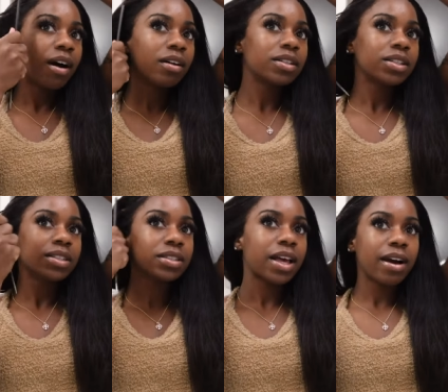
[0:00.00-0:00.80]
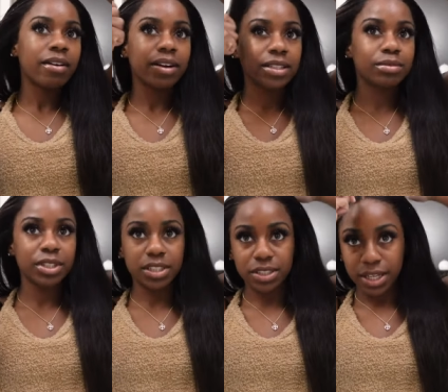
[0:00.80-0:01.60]
all of this out as
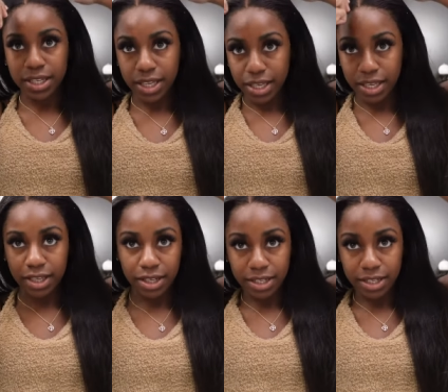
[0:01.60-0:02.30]
much as I can.